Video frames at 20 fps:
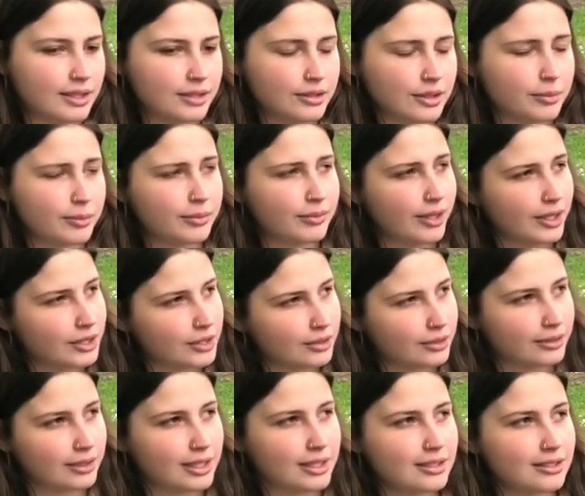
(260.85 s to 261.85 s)
It's so
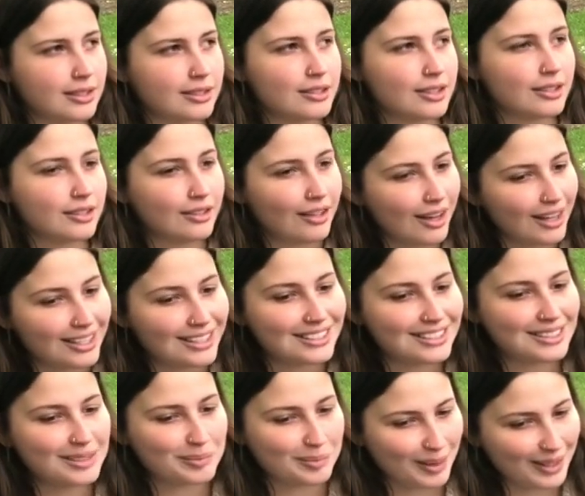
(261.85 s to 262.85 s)
professional. It's such a nice,